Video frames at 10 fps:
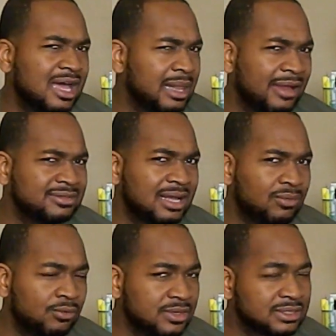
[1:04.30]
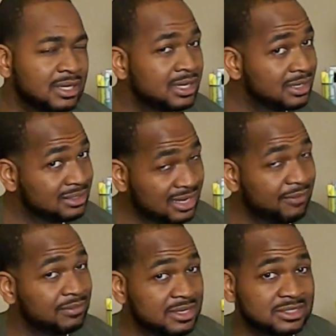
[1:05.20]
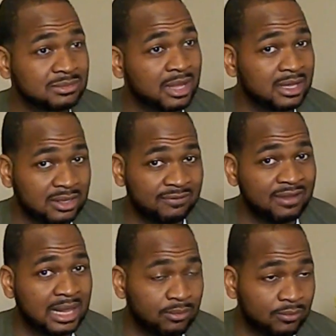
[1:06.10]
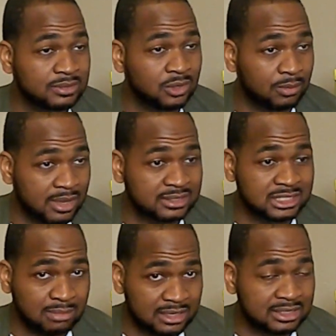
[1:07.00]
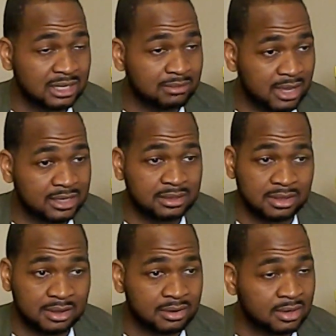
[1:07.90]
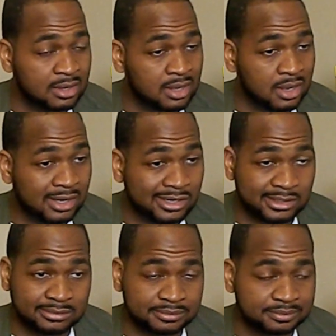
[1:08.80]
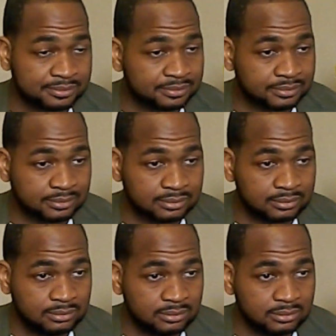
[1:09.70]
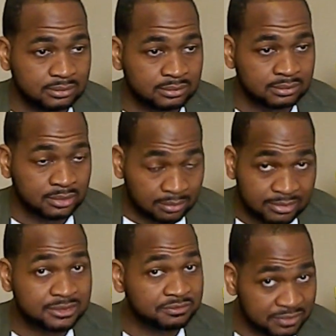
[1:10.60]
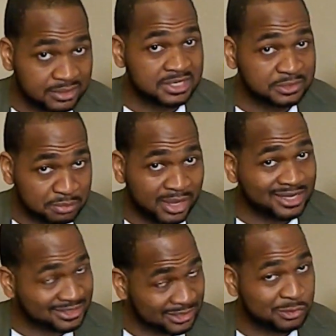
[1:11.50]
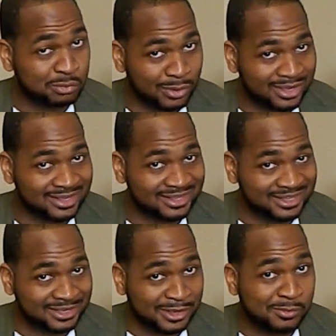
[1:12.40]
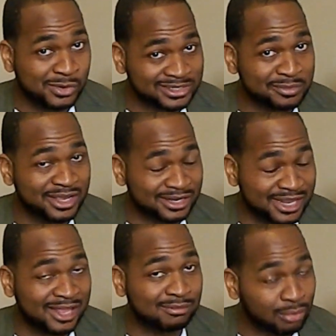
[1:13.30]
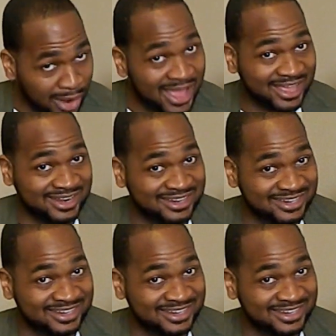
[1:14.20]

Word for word: not Lifetime movies. Definitely some like good family movies though, man, because he's about to get back in there. Um, Mr. Vin Diesel, man, I see what was making that bread.